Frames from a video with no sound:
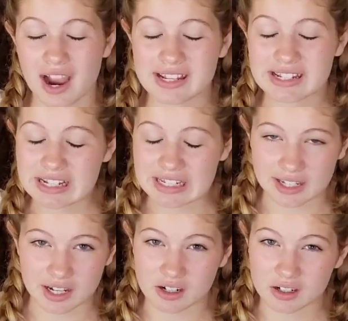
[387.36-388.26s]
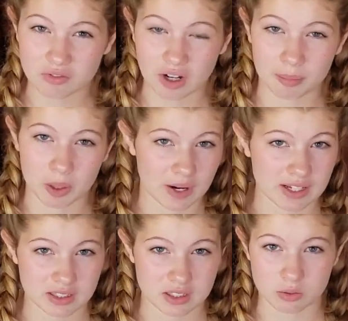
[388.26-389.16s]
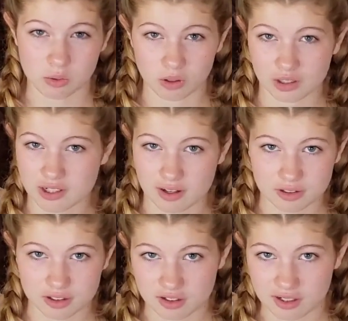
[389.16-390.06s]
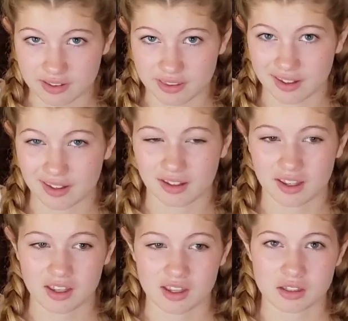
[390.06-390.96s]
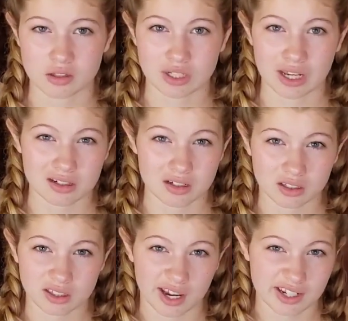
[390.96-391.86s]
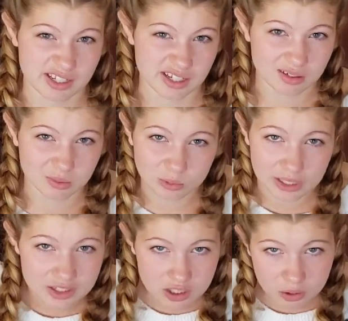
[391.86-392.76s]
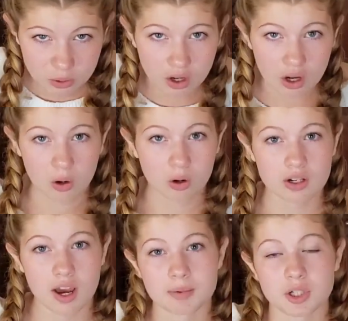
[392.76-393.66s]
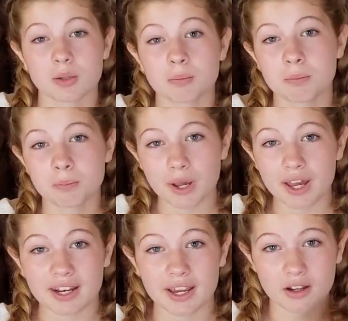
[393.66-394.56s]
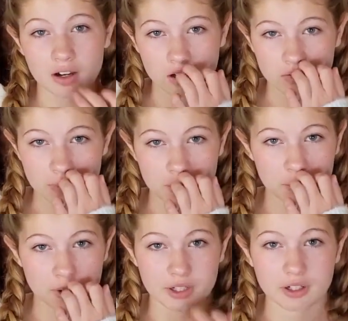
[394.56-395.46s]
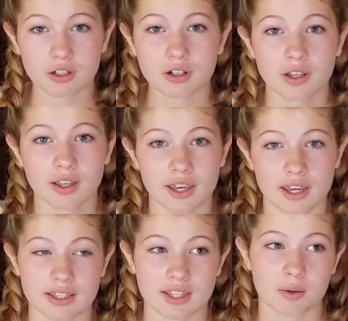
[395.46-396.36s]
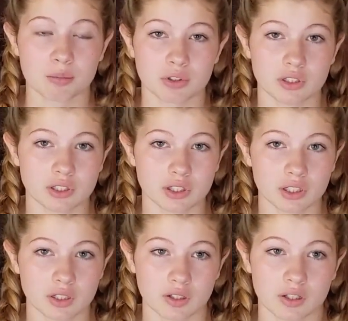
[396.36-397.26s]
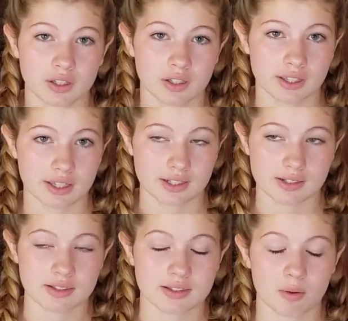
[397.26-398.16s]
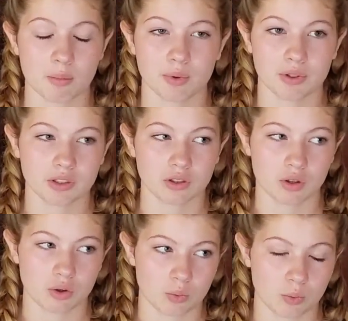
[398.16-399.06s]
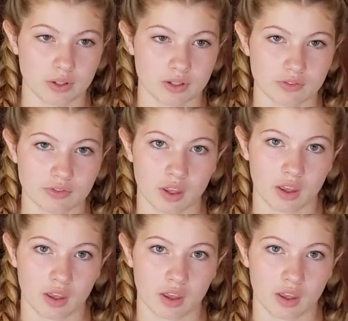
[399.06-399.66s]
I didn't get her from a rescue or a shelter or anything. So technically I didn't rescue or adopt her, but I got her from a breeder, and that breeder is someone who would have